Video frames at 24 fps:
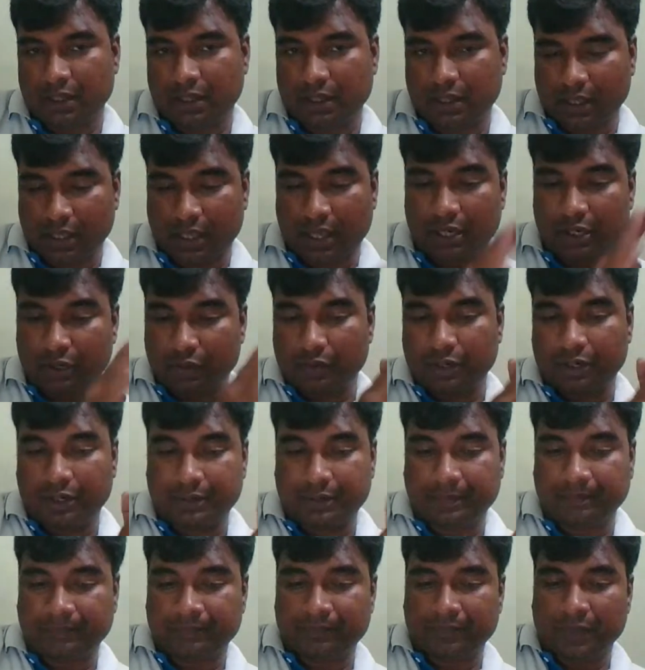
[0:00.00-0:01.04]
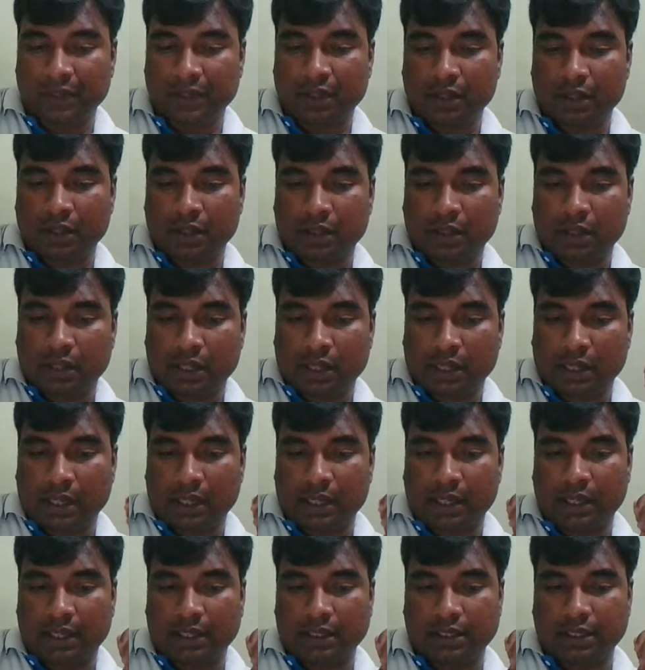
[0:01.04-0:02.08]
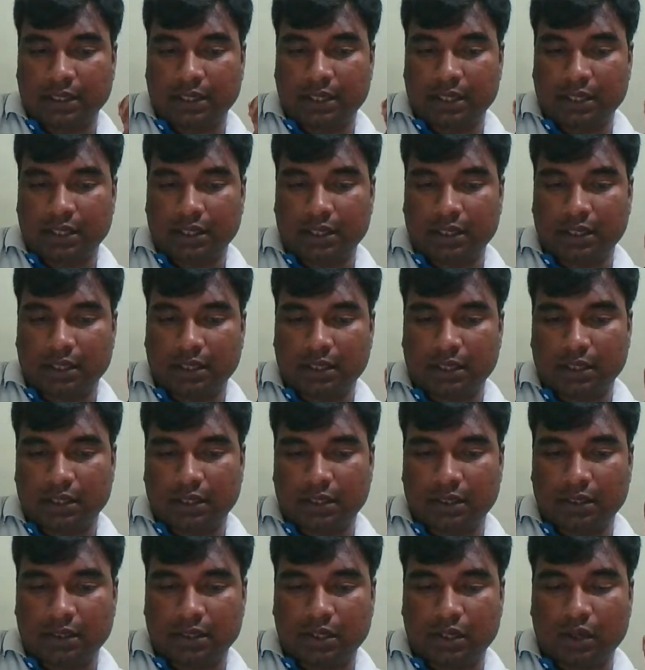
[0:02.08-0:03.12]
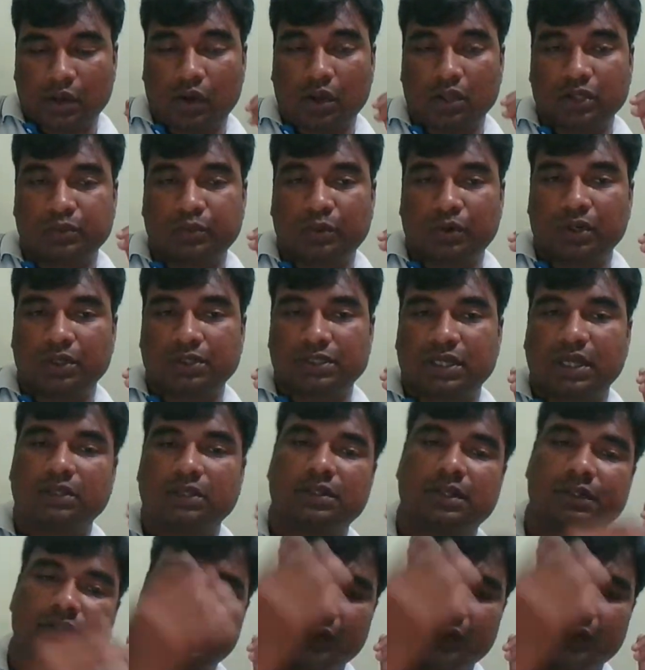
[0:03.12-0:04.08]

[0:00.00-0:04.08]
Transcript: He can do it. And gross motor skills is